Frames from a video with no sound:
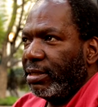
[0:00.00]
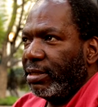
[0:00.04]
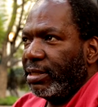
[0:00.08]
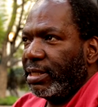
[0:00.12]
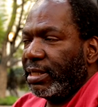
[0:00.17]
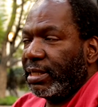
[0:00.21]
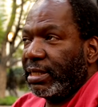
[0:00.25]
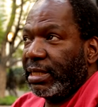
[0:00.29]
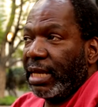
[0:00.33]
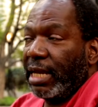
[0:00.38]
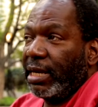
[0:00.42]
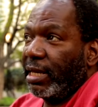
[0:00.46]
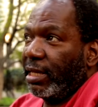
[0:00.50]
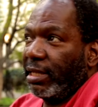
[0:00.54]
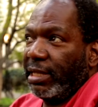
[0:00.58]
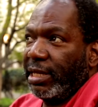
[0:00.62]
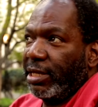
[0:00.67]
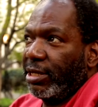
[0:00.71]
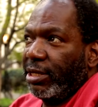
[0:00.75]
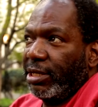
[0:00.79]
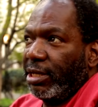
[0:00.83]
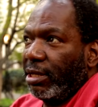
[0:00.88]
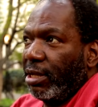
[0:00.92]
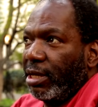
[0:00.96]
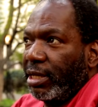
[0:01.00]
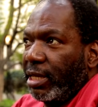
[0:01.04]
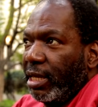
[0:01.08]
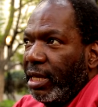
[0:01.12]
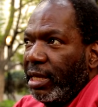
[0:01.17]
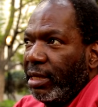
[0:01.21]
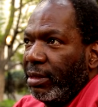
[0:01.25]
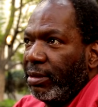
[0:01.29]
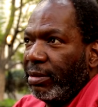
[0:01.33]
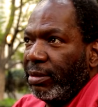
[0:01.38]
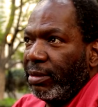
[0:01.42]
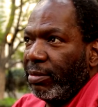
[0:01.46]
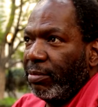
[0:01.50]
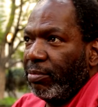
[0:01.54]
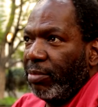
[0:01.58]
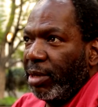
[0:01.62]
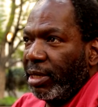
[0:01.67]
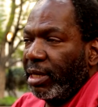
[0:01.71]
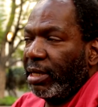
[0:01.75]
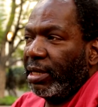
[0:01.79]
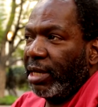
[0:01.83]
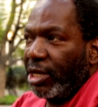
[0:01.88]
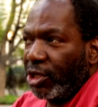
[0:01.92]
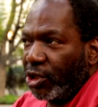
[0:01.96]
stunningly good-looking,
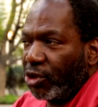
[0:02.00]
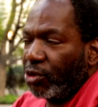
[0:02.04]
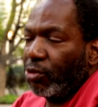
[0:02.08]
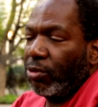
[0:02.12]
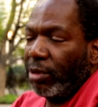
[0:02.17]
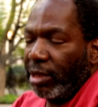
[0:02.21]
but unless you're